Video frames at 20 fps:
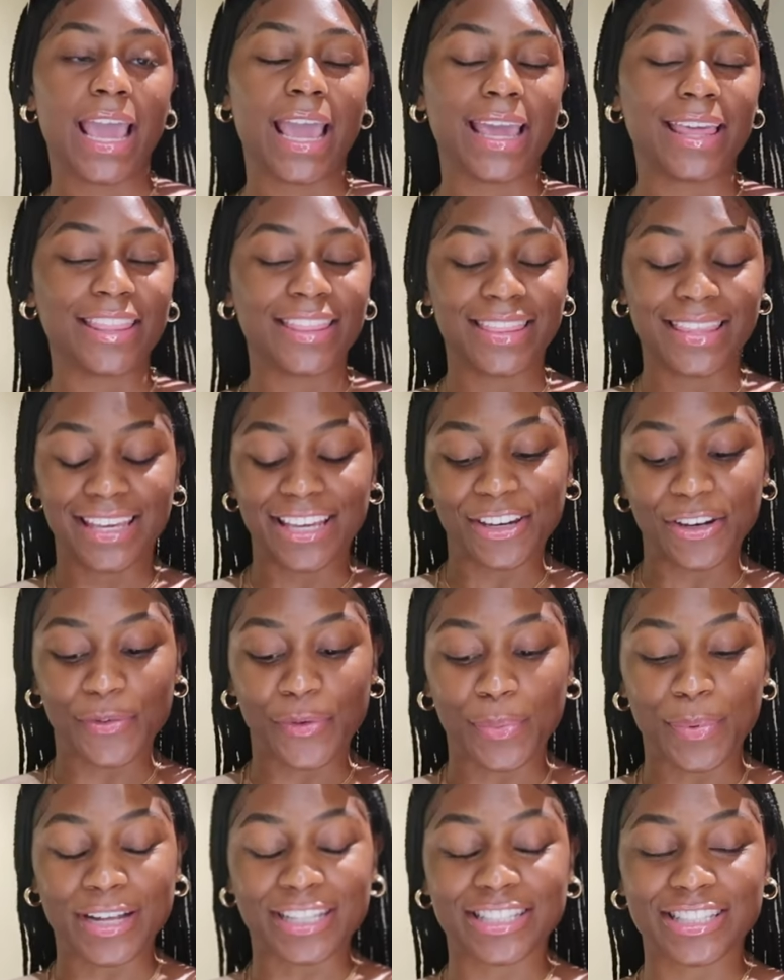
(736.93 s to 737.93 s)
and then
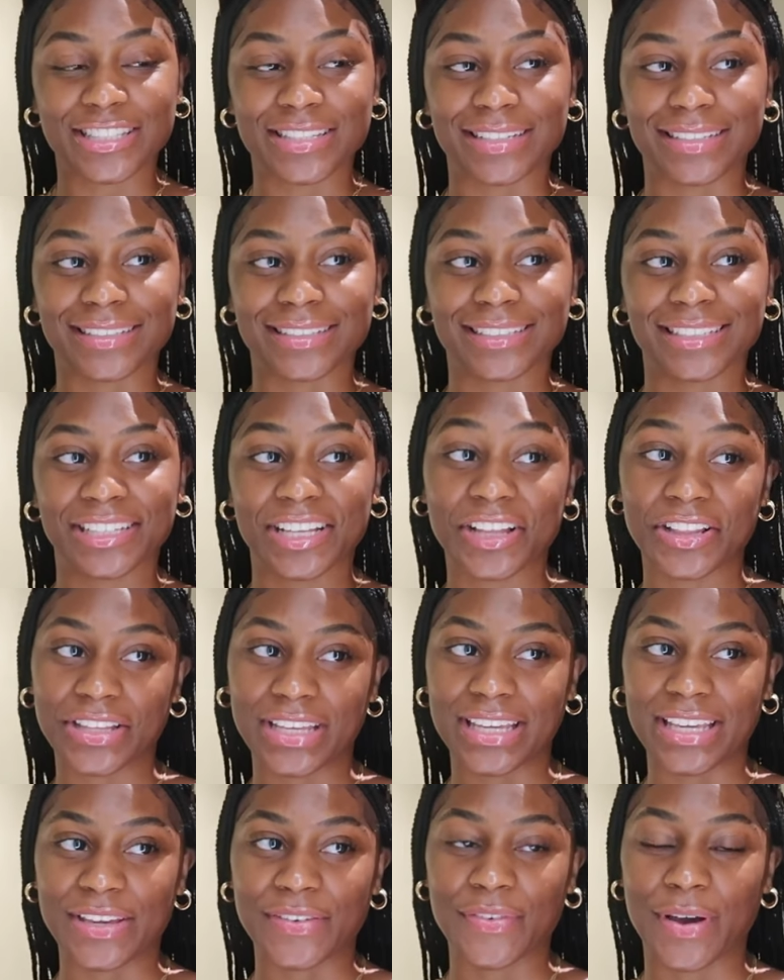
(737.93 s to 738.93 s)
we're about to
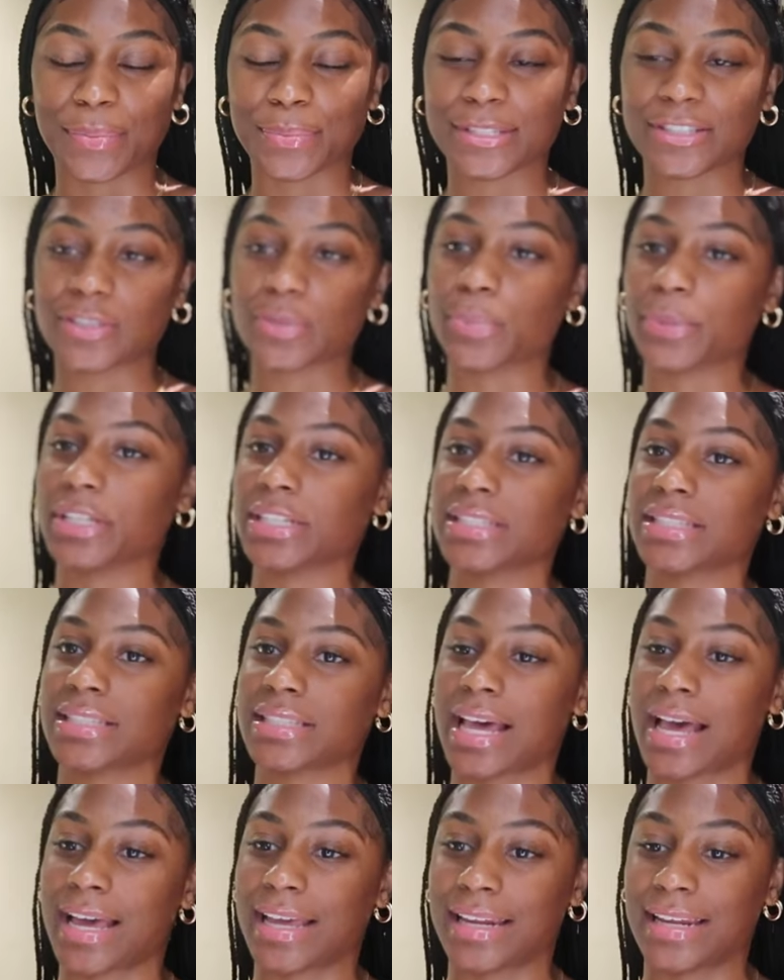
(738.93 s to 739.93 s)
leave. I'm super
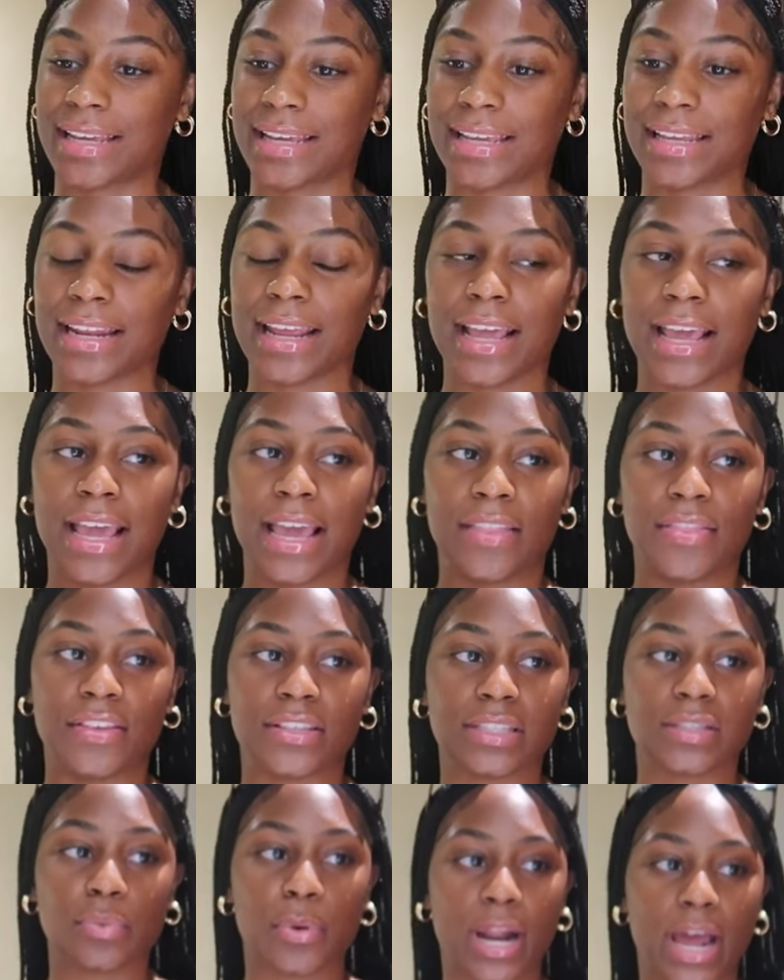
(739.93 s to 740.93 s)
excited.
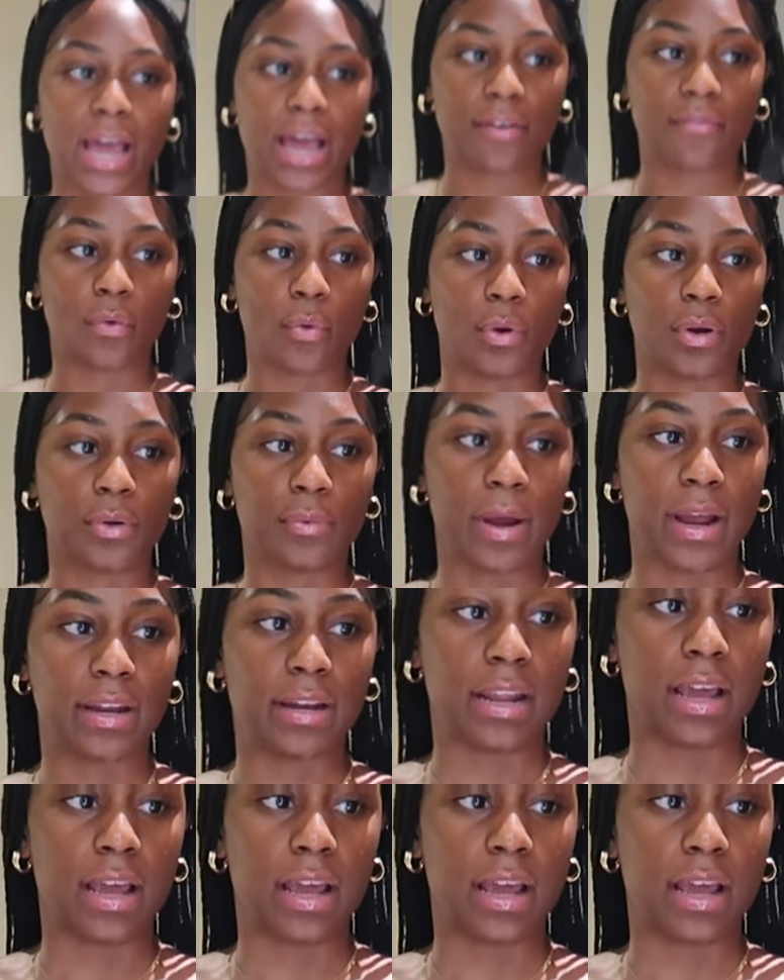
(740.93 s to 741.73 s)
This is what I have on right